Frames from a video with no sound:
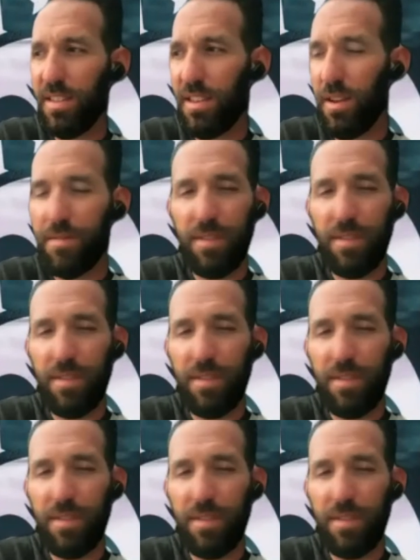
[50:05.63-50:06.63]
You know,
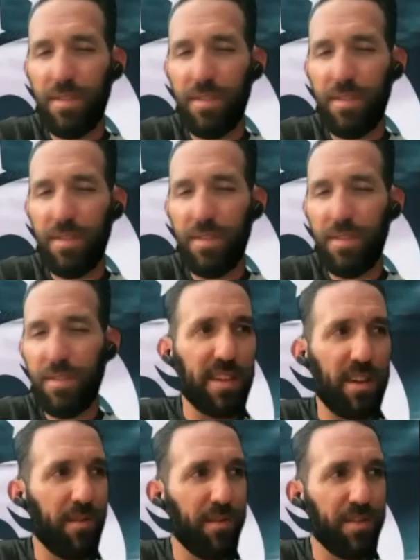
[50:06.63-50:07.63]
after being in the
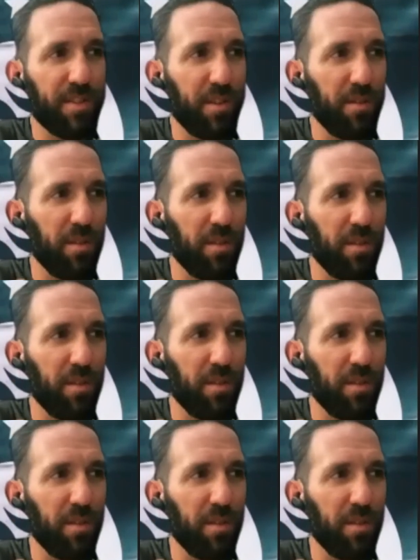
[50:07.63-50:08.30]
military for so long,